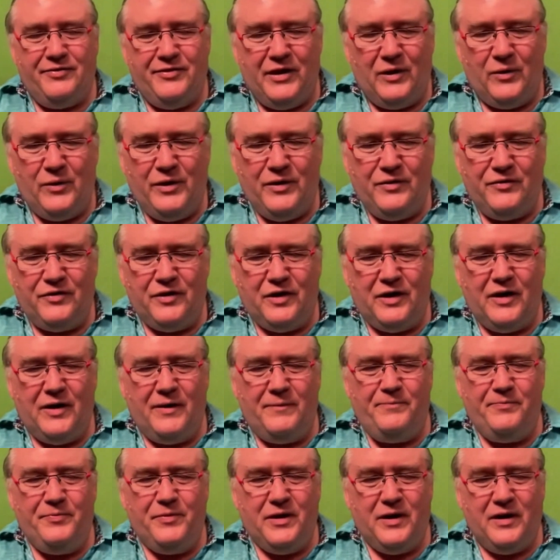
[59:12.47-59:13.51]
There is,
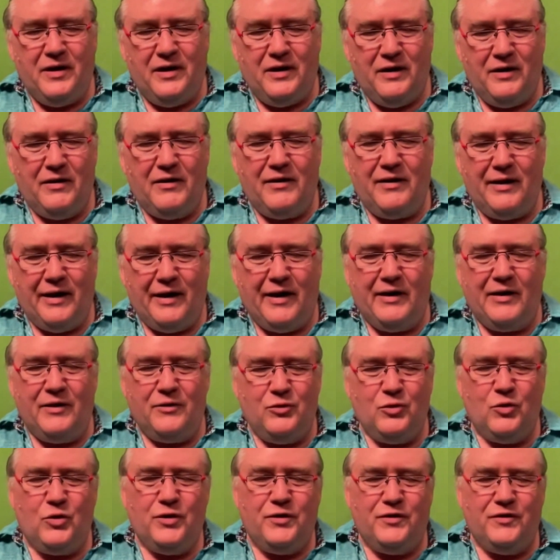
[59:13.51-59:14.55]

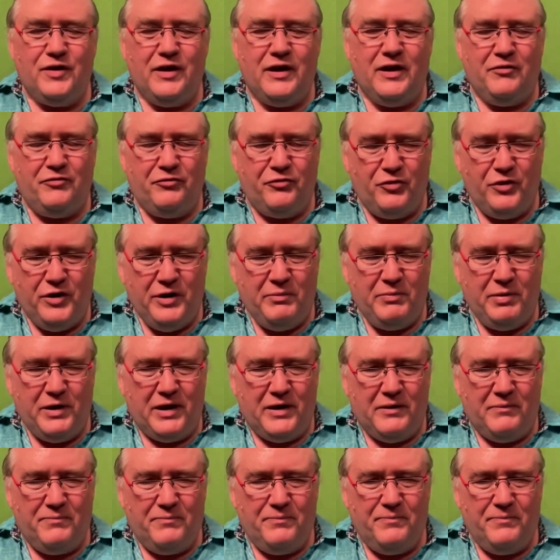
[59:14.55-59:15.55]
you could say, a freebie,